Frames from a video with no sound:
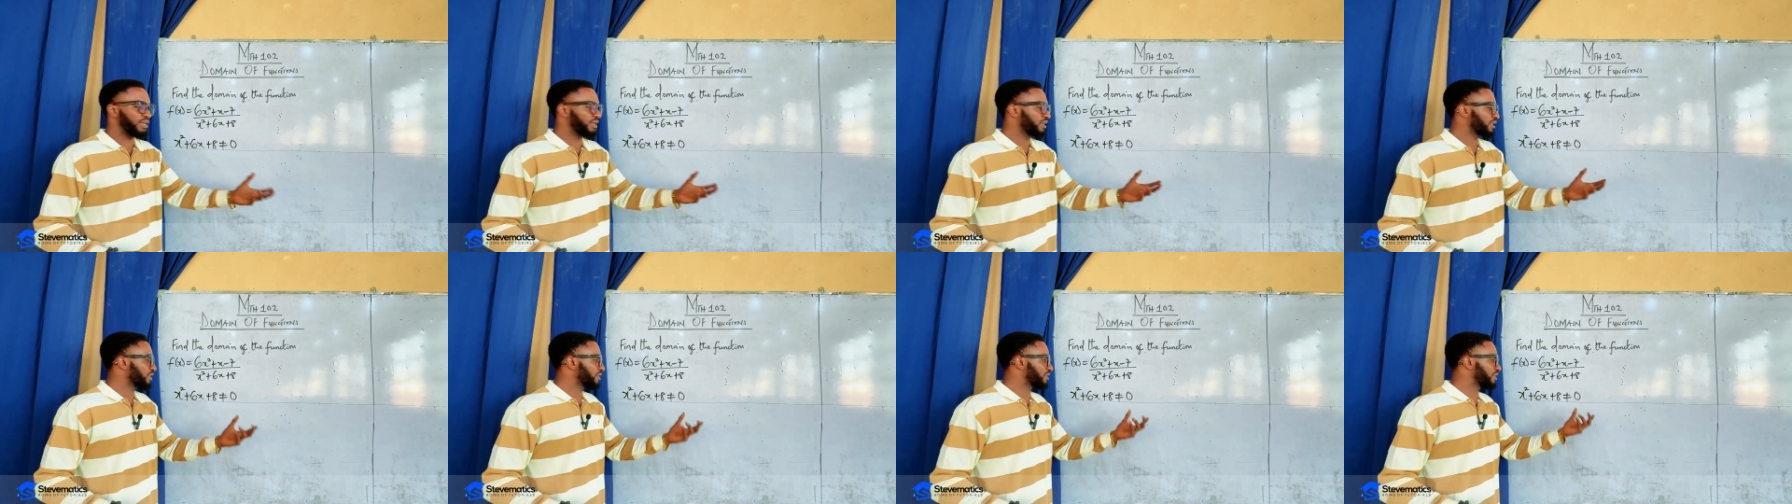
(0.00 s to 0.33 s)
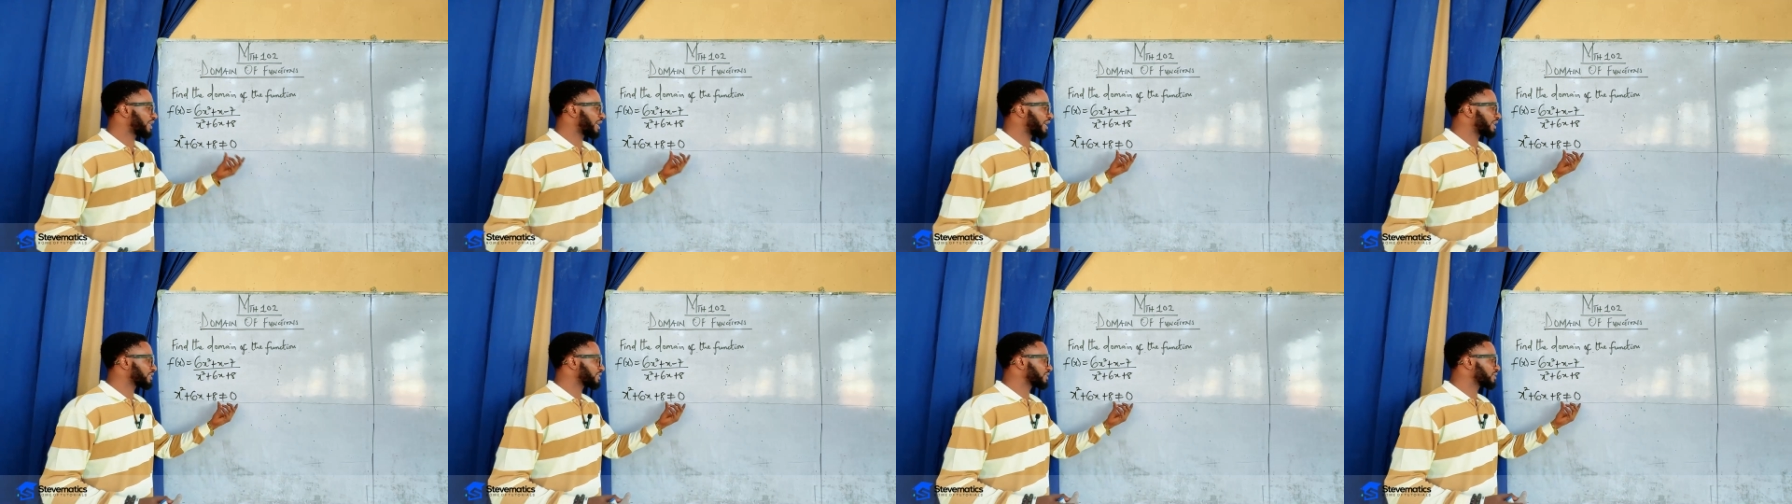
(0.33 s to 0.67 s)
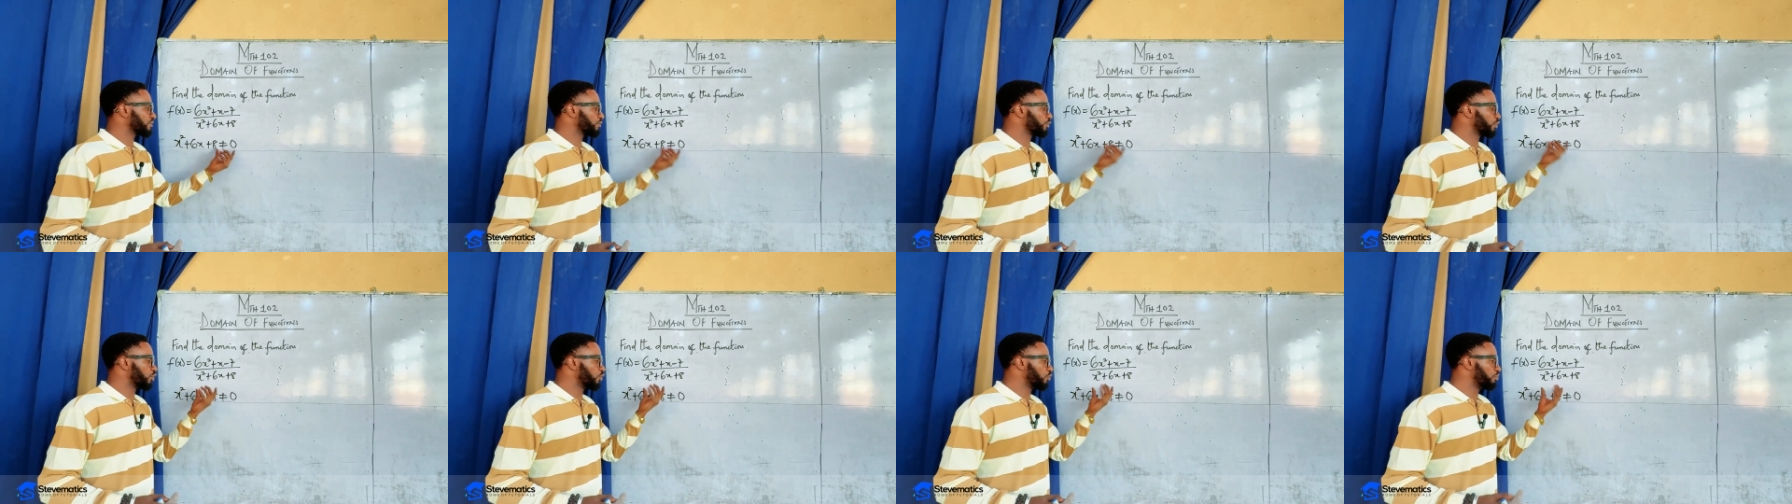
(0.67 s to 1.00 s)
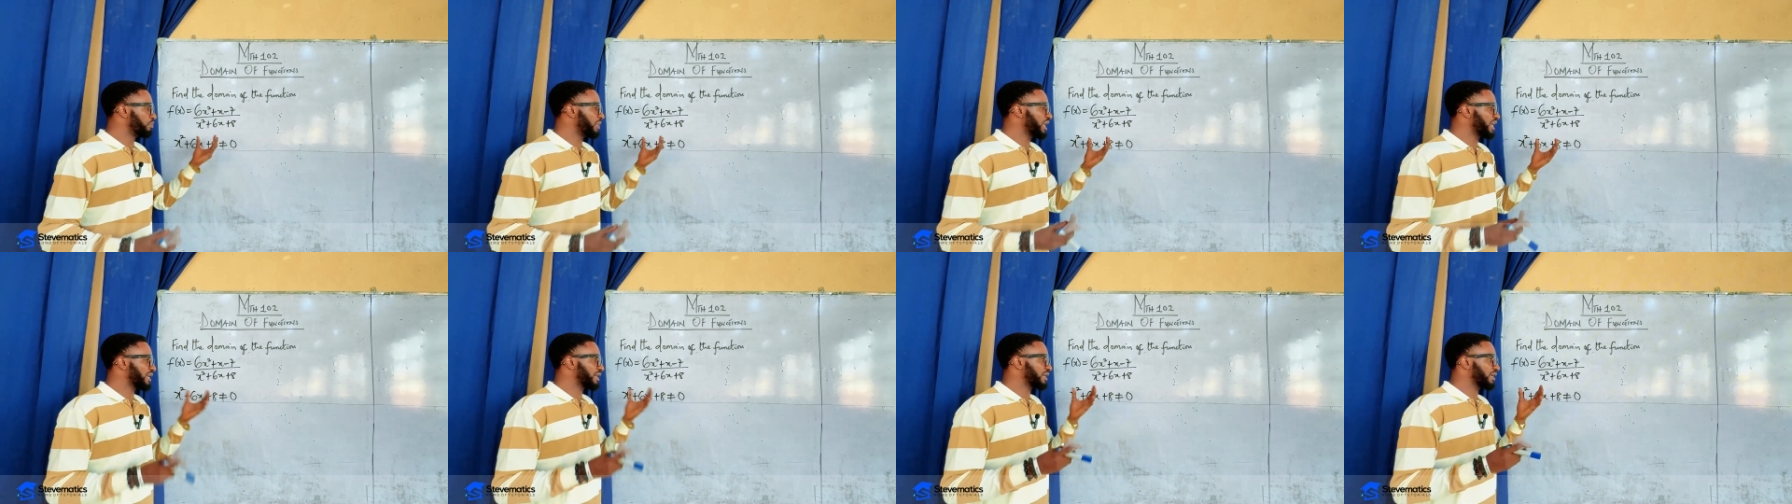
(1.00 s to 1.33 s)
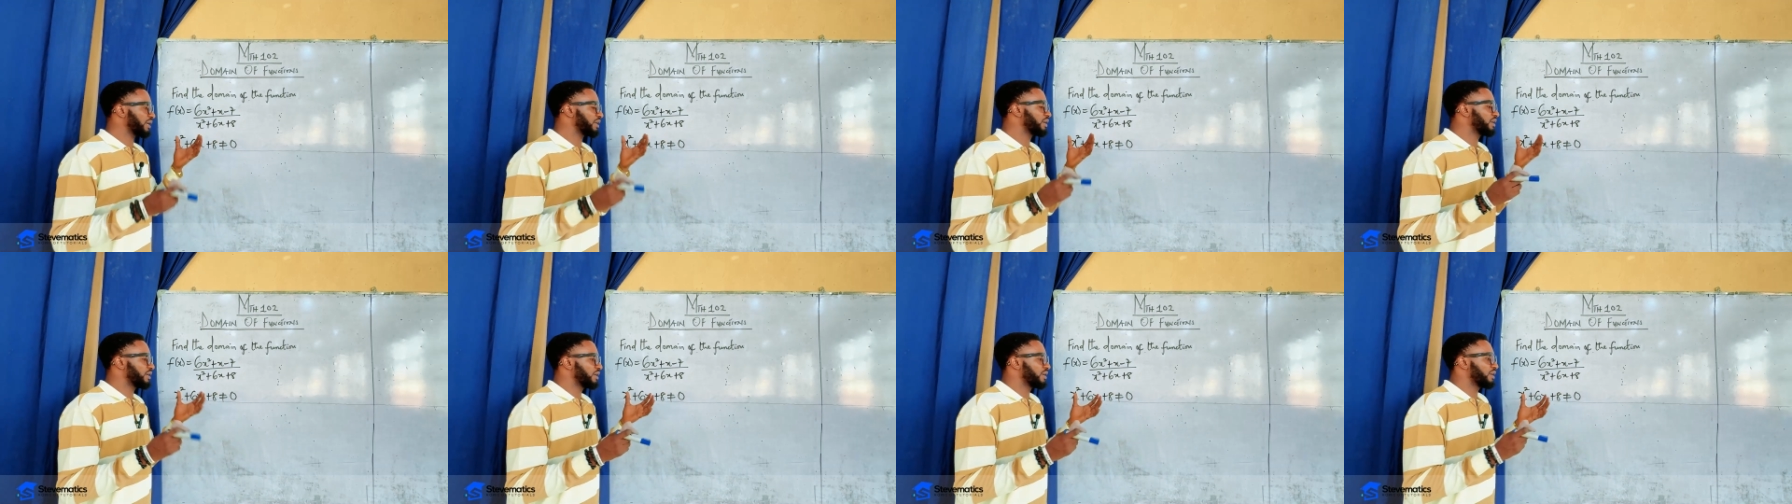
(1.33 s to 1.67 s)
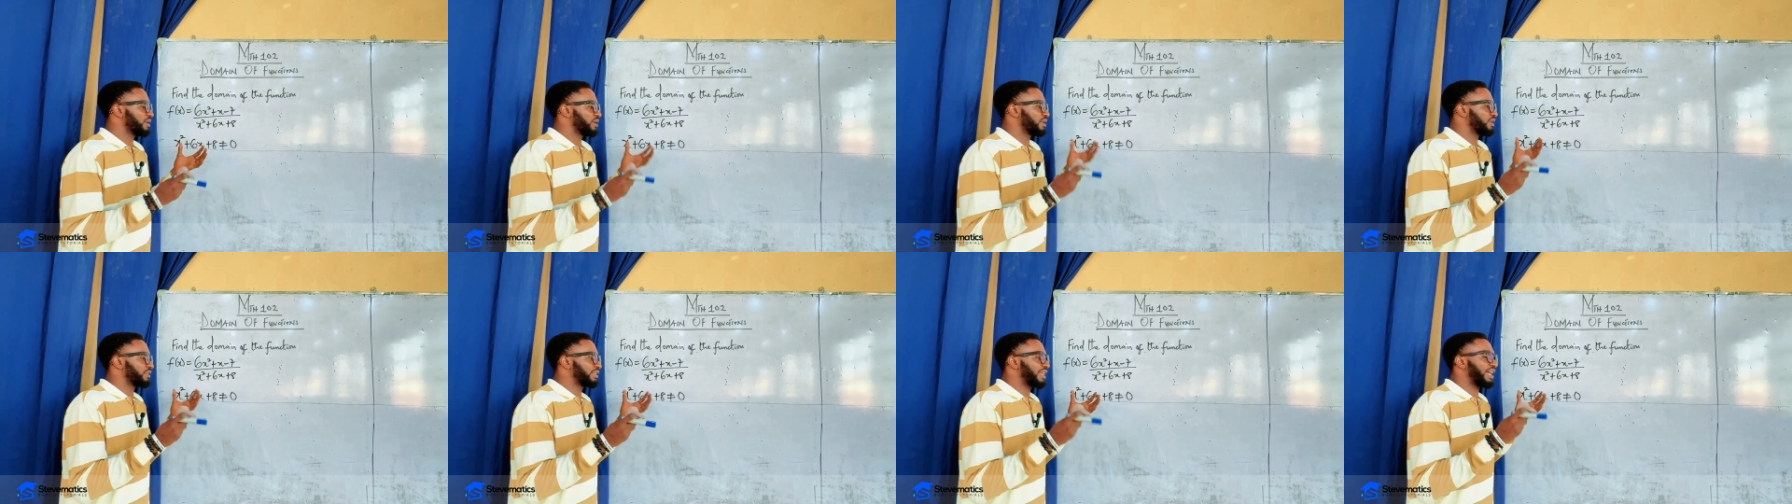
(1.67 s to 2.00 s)
that will make
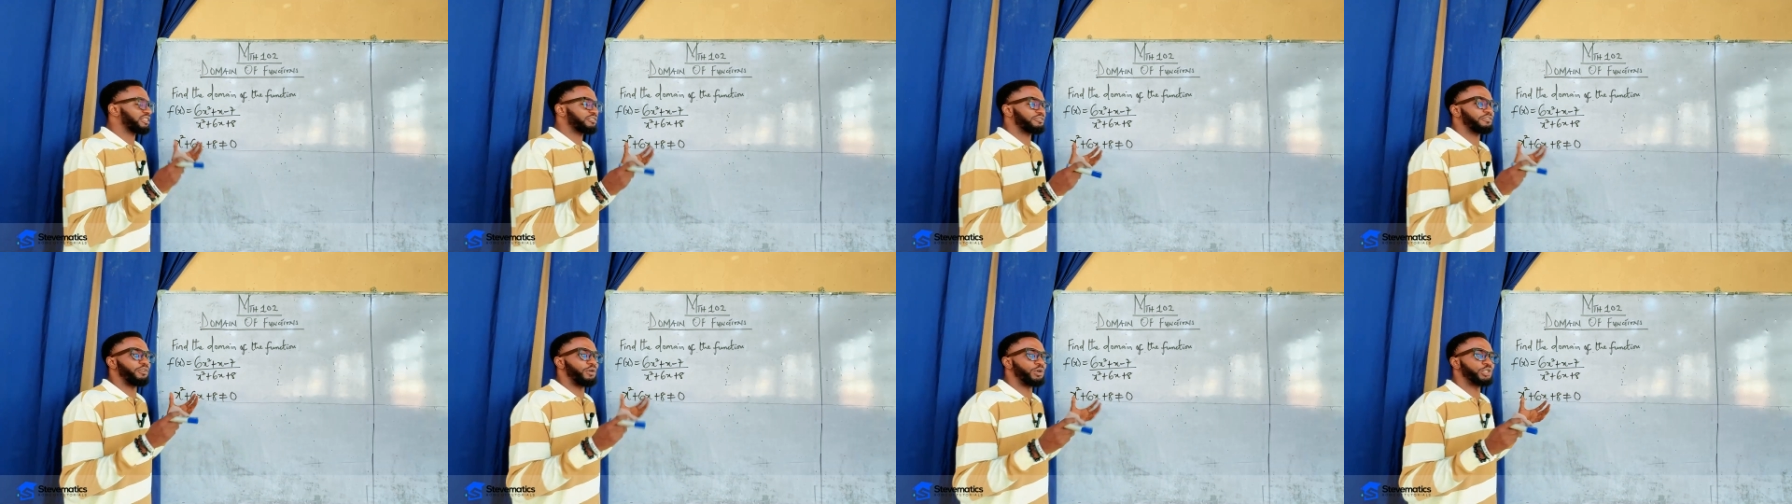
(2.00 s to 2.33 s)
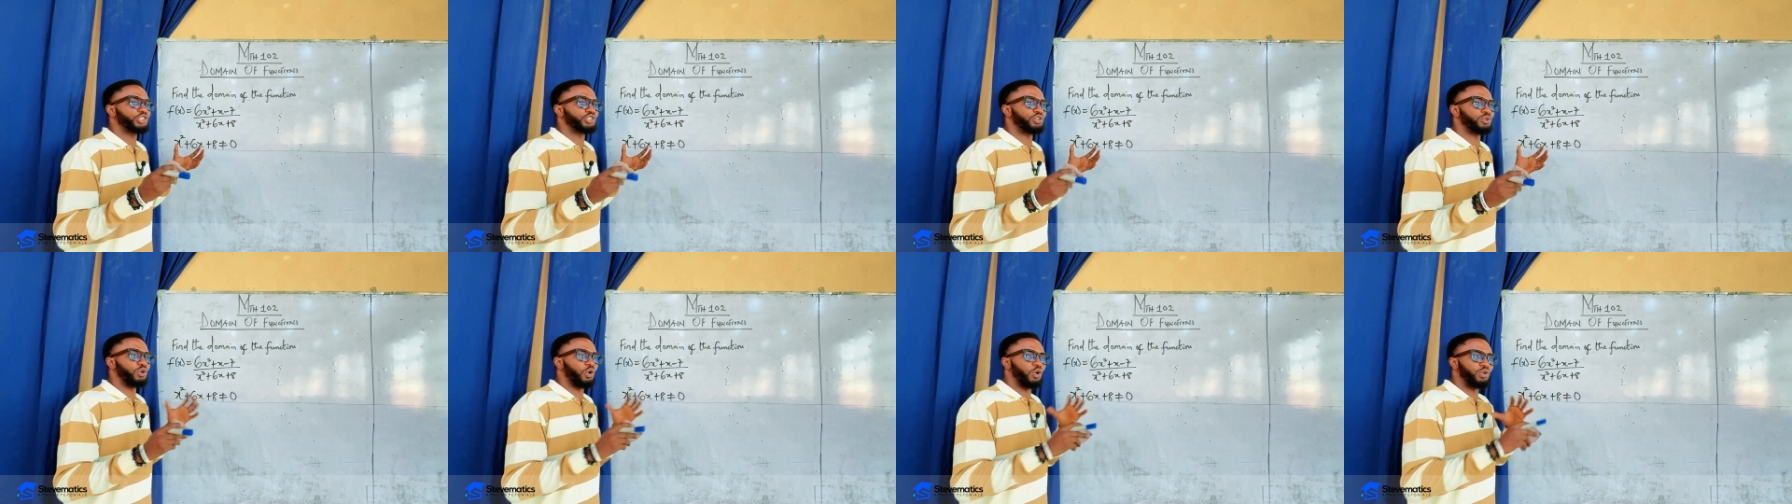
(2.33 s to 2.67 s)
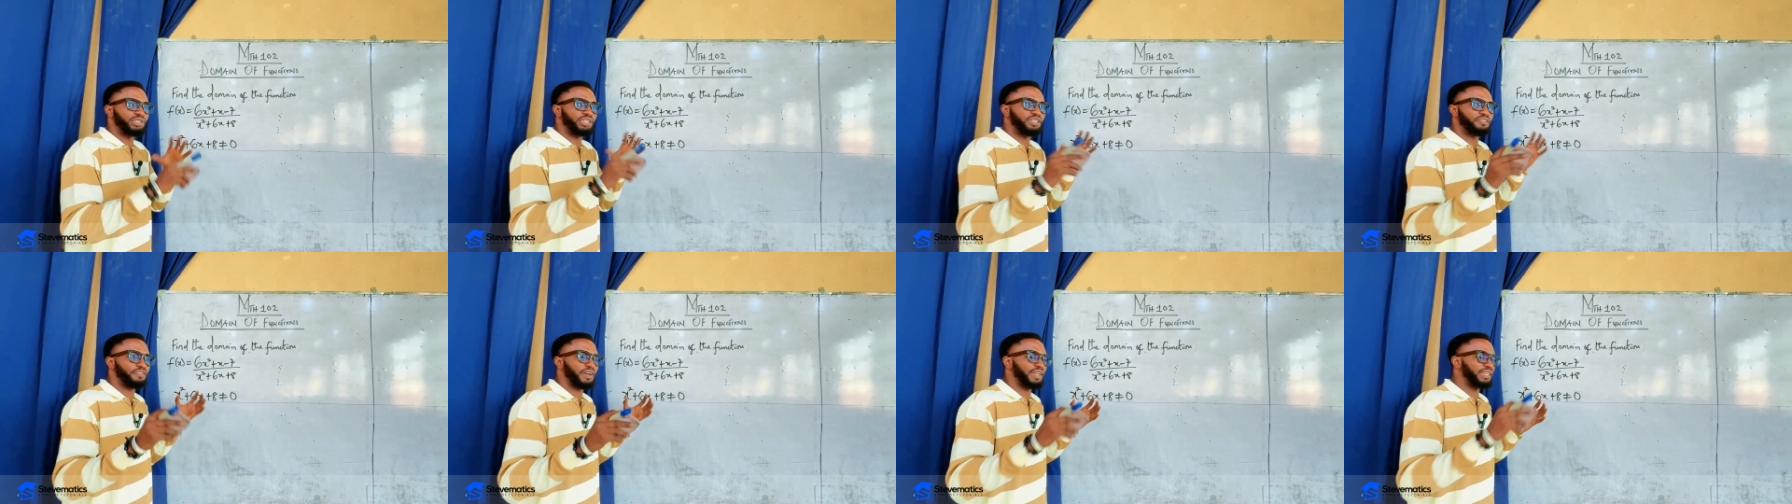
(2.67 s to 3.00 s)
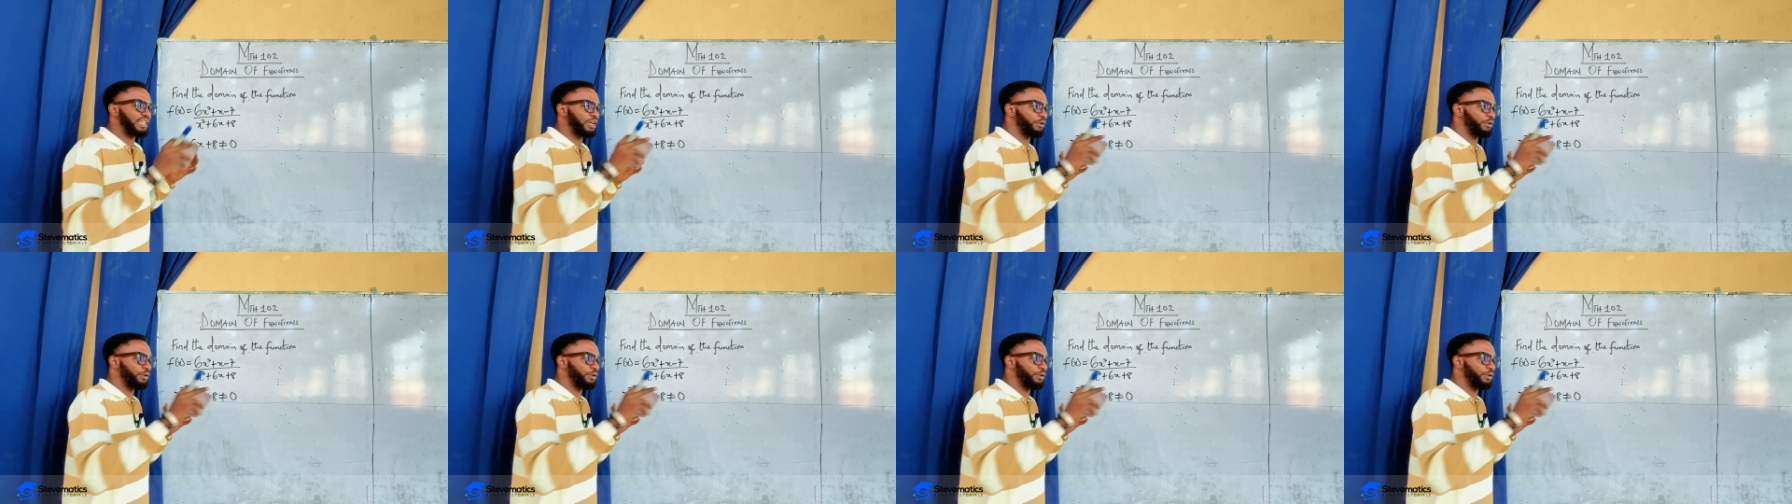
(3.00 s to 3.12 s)
that function undefined.